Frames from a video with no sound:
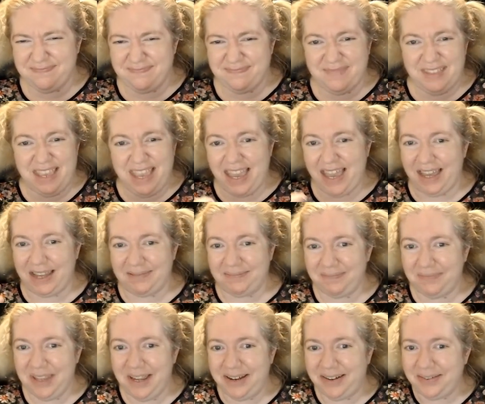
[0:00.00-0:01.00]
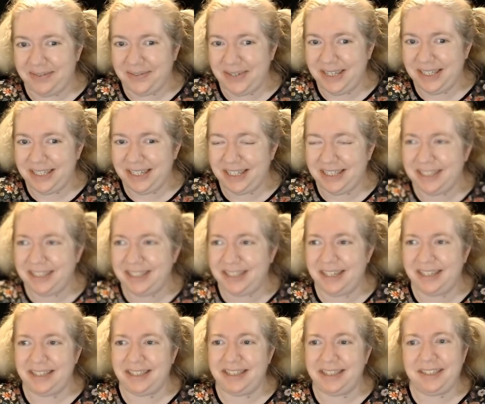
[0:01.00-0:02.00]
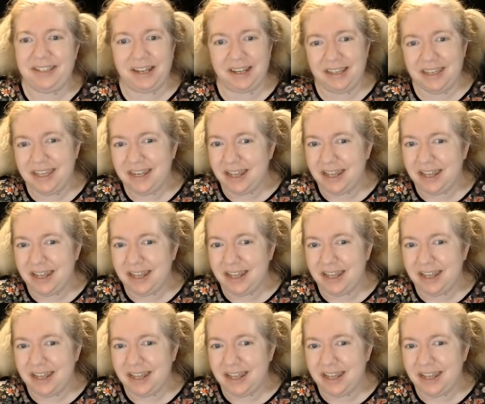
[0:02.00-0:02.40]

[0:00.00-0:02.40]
Yeah, no, it's stuck